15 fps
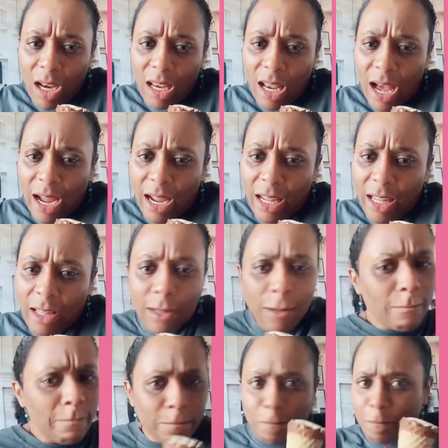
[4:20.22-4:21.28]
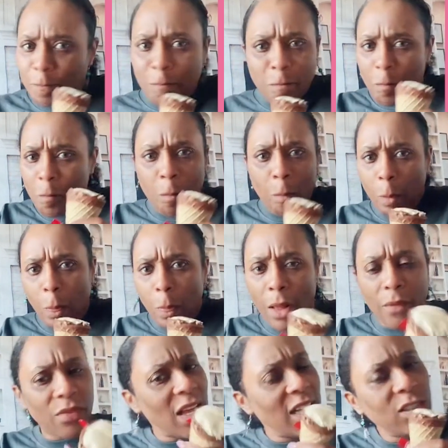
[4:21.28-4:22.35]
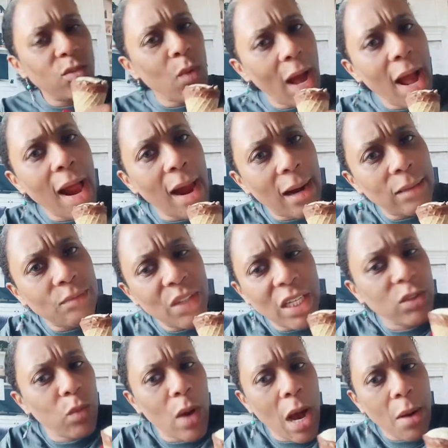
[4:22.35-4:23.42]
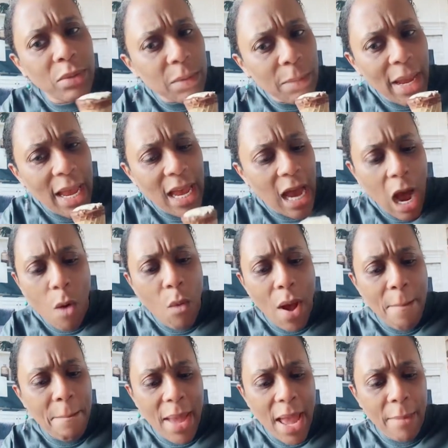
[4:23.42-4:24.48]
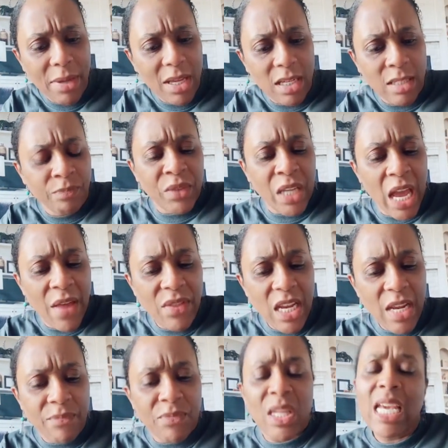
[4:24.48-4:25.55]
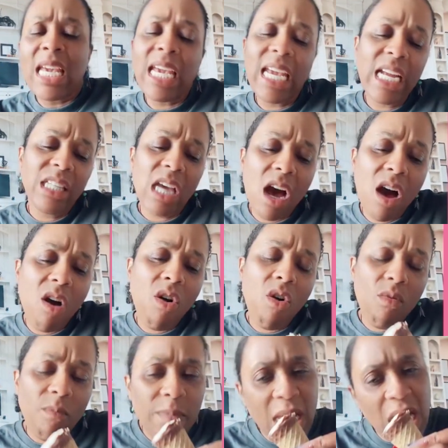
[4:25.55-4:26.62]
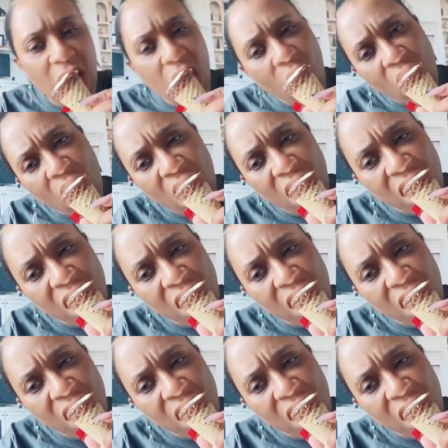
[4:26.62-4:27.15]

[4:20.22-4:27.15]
Like, that's why. That's why I was mad. I wasn't mad because, and then he told me.